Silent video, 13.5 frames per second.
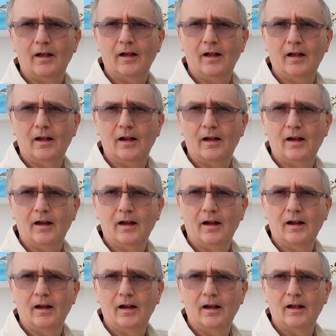Oh
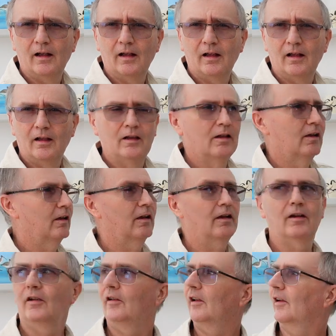
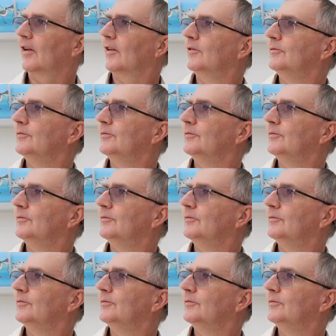dear.